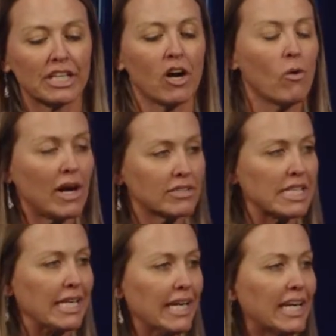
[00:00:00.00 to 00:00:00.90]
go out
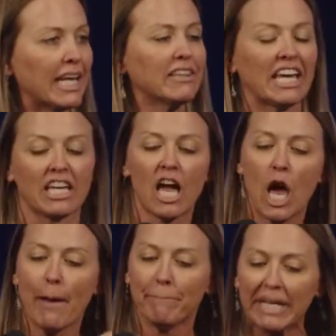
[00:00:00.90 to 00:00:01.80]
to eat and like
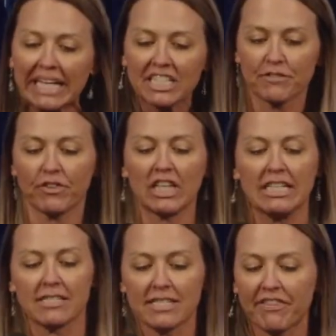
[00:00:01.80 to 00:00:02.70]

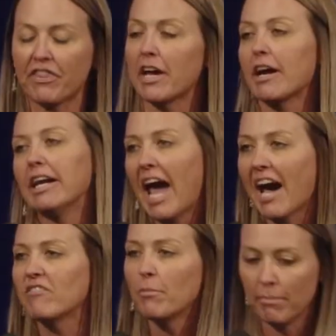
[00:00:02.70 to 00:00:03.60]
peacefully sit there and
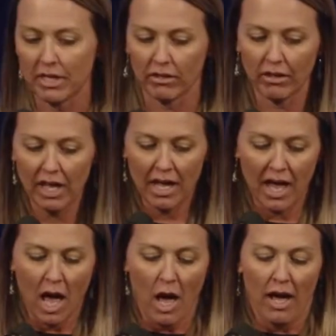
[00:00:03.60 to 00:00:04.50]
have a meal.
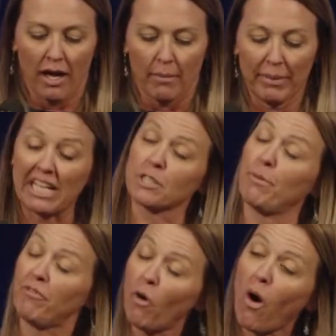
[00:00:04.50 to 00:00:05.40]
Because
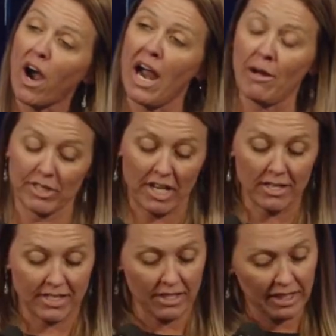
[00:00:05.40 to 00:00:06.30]
before, I was
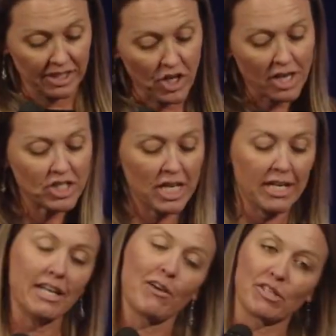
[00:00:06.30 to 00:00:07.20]
constantly judging
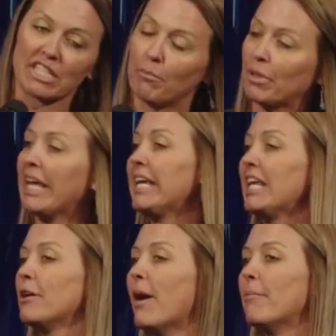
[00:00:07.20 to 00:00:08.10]
and I was
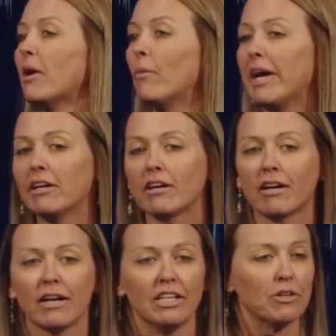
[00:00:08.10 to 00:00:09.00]
complaining about my
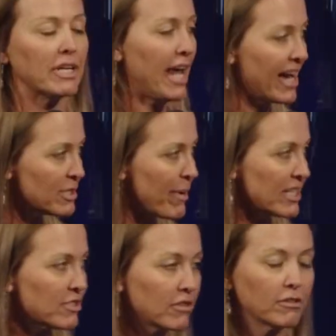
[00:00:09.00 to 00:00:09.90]
waiter. And you can ask
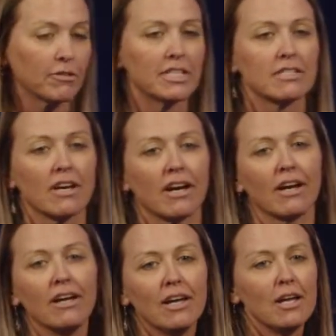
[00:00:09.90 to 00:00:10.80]
Pastor
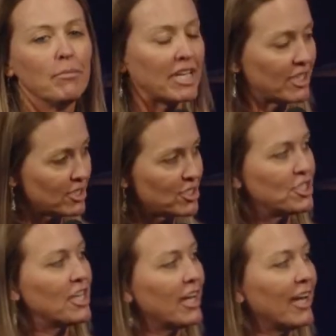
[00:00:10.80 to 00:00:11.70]
Clarissa because
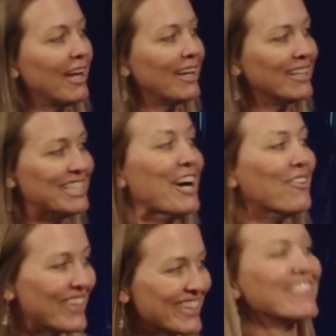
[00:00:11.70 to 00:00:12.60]
she dealt
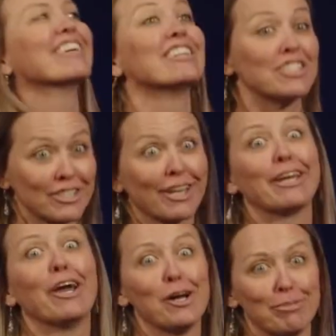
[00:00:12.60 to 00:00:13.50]
with it. Look at her. She's like,
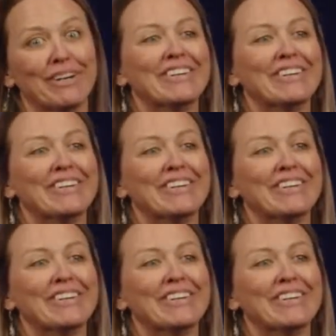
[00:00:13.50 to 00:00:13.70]
yep.